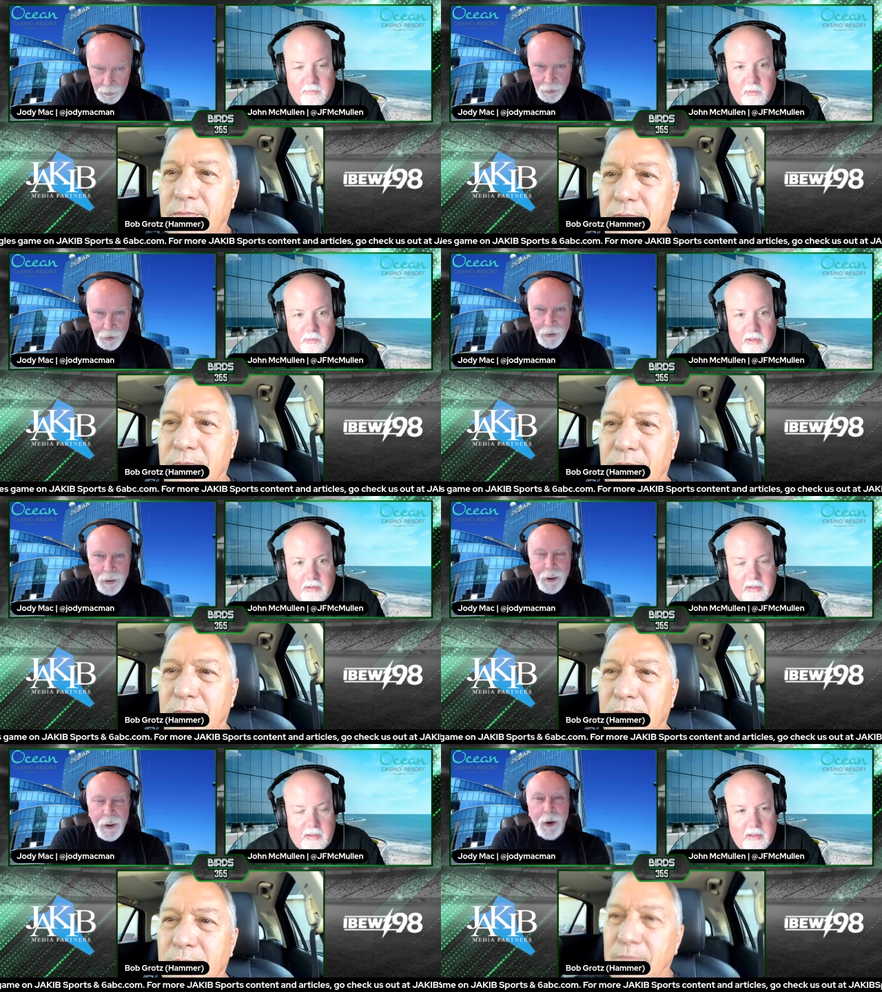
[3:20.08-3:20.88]
Speaker 1: for what
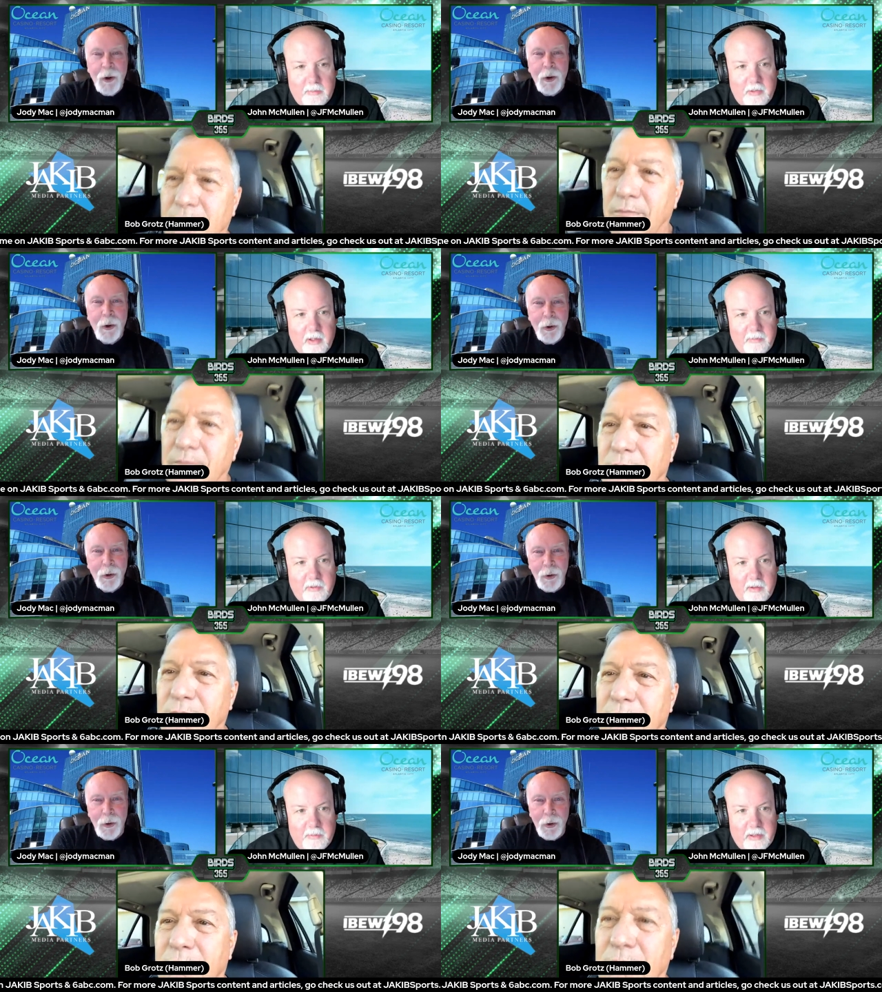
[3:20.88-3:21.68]
they did to Brett
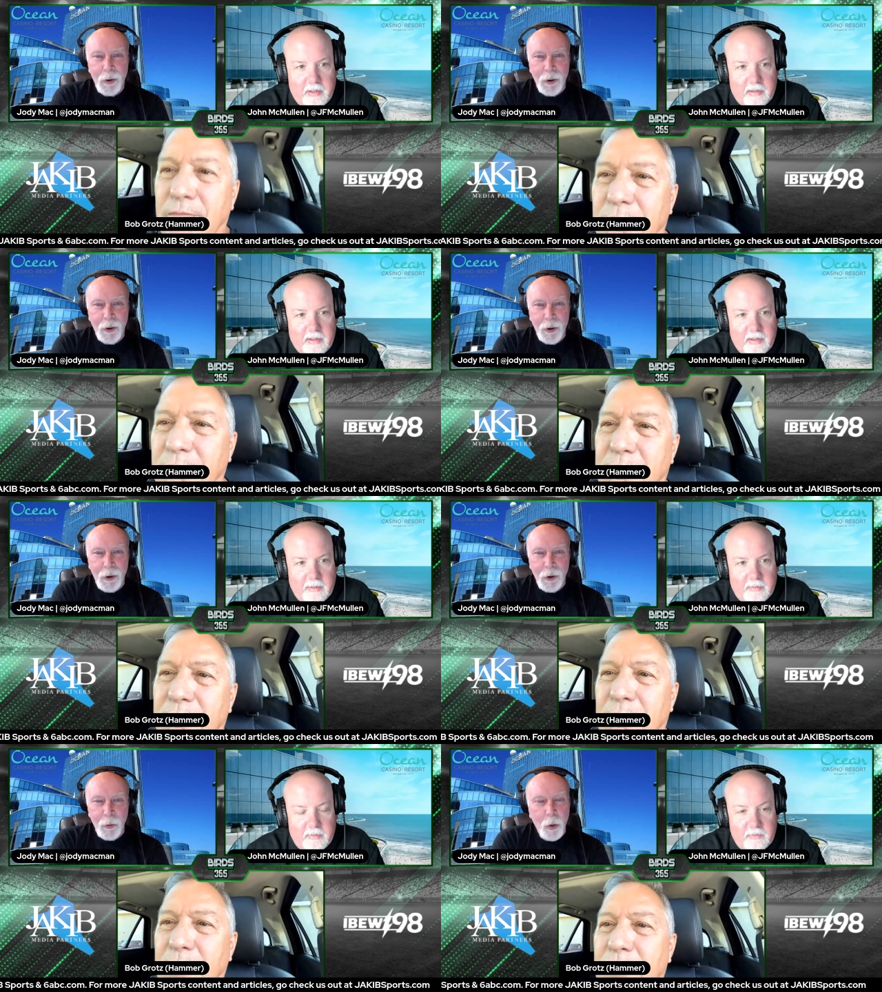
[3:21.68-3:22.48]
Favre in that game.
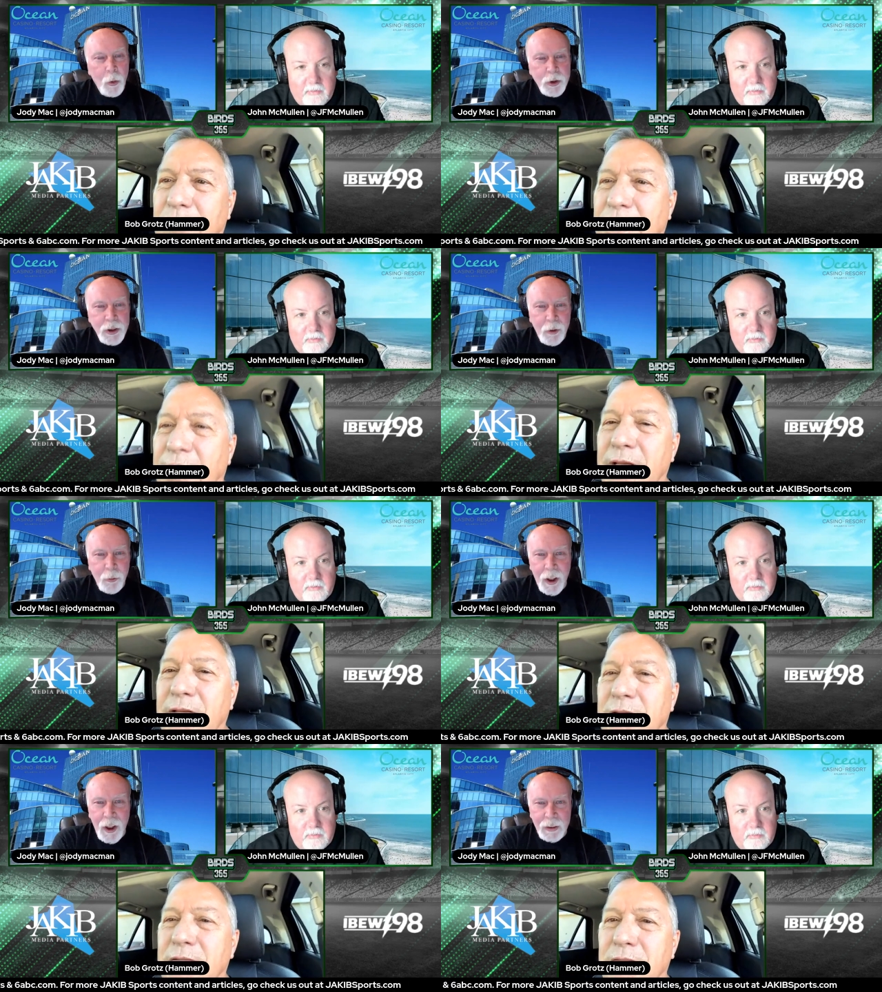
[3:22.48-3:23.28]
Speaker 2: What was yeah. it?
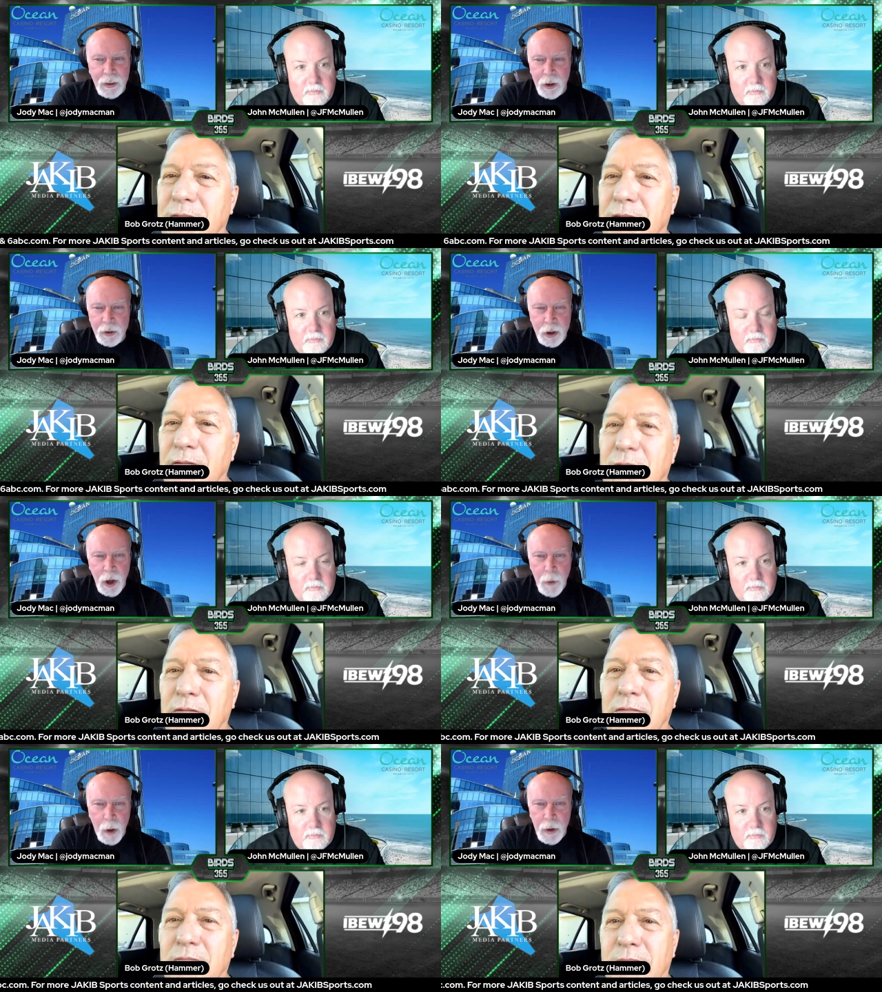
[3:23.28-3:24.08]
And, and
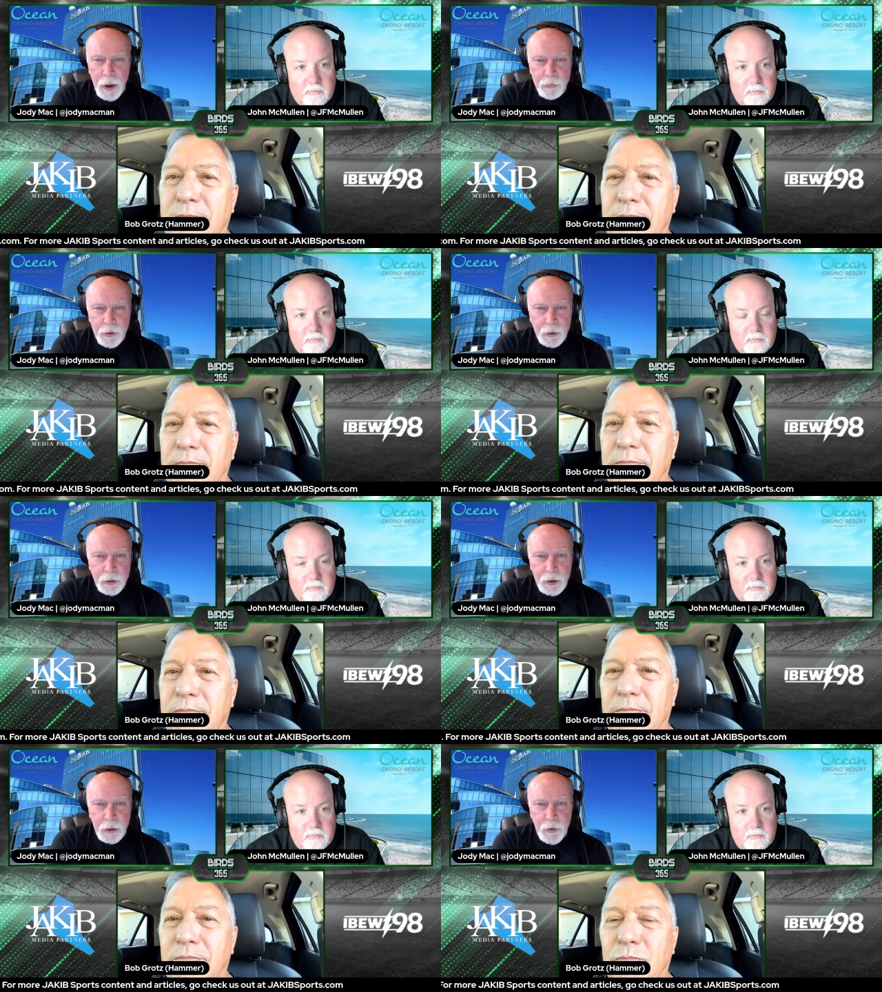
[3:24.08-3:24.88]
shame on me. I forget the
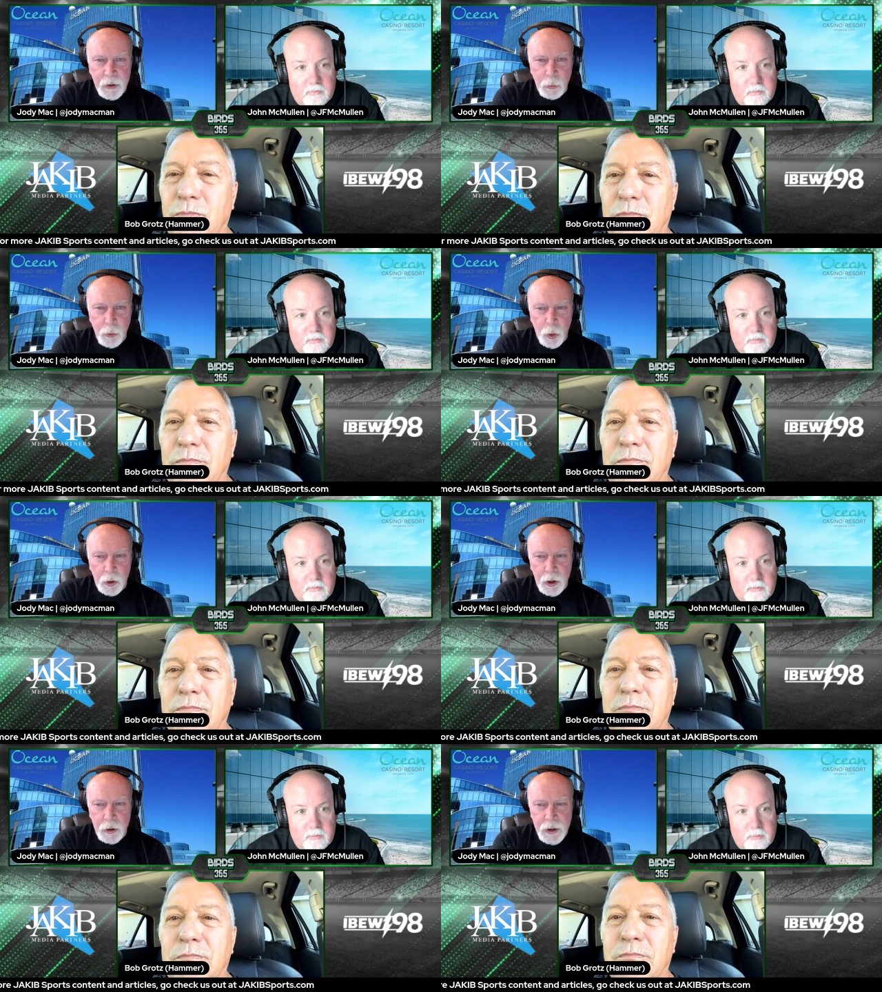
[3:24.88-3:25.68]
defensive
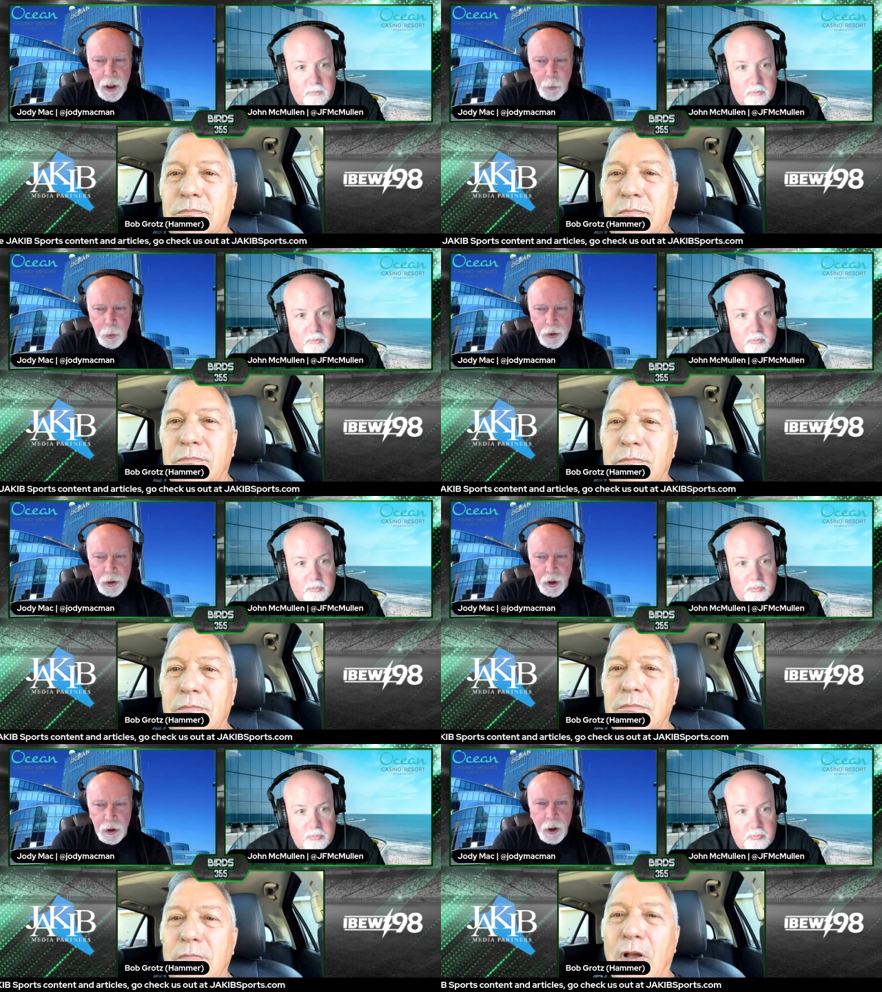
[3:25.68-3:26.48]
coordinator's name. It was
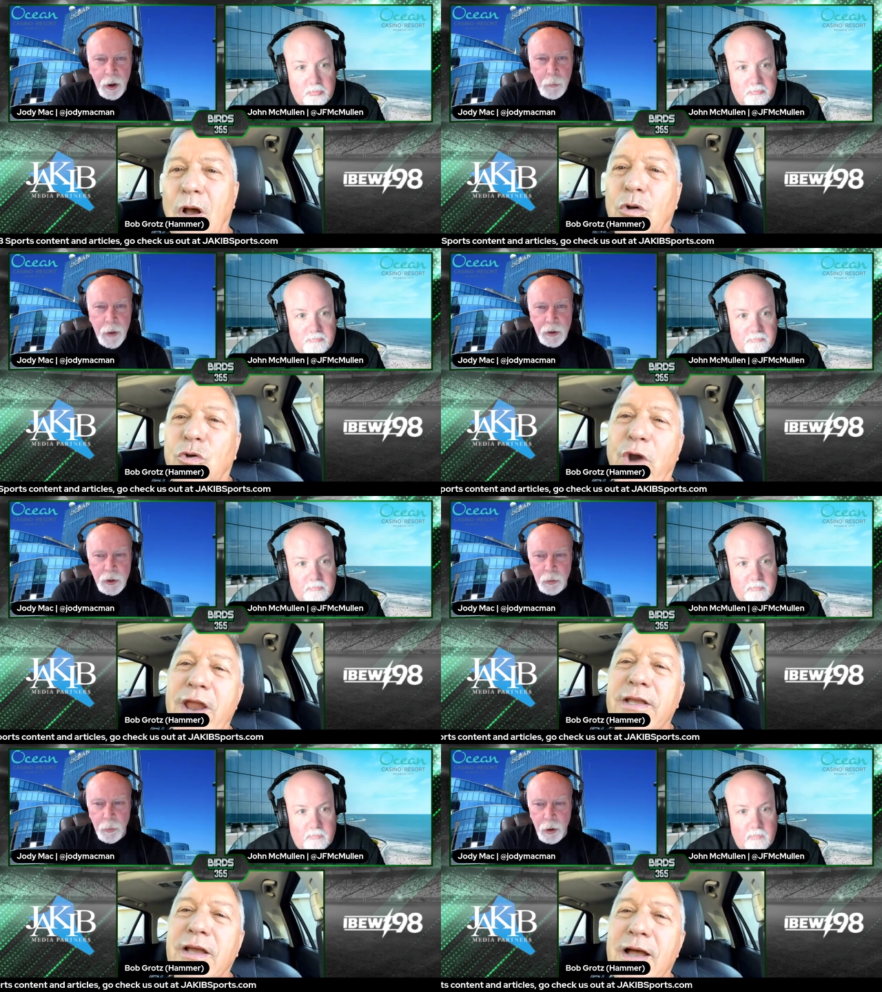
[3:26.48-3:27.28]
the oh
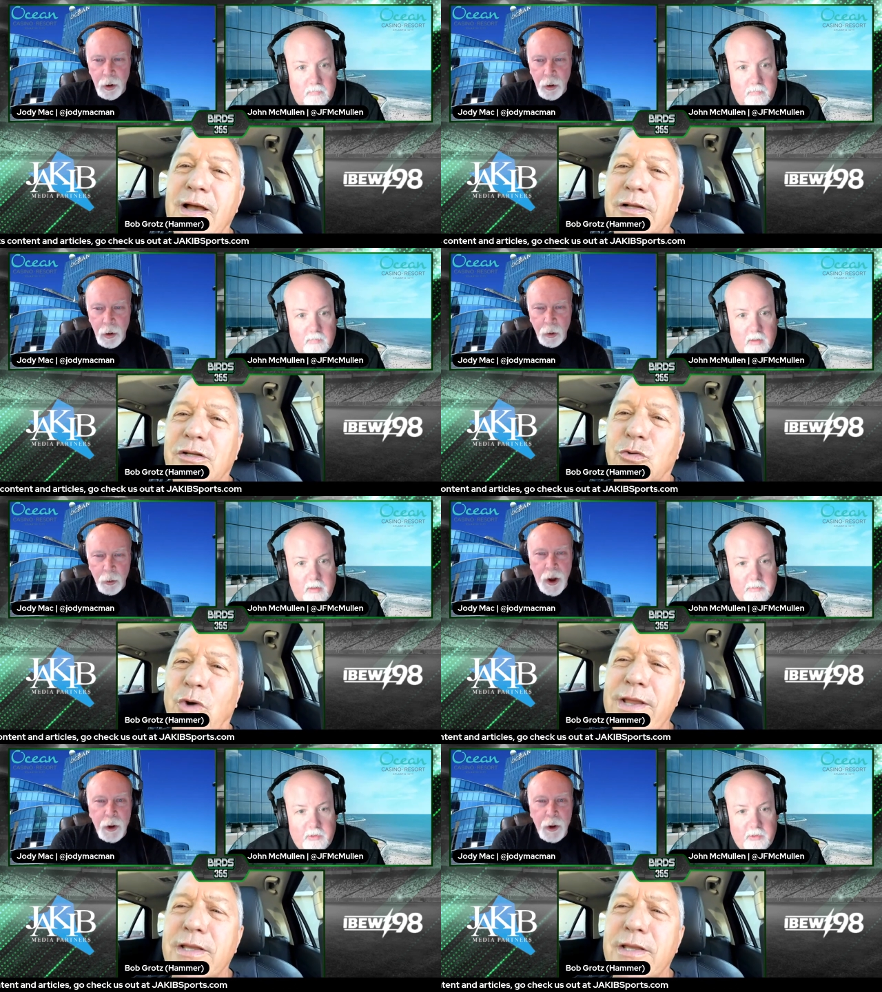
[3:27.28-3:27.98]
Gregg, uh, Gregg, Gregg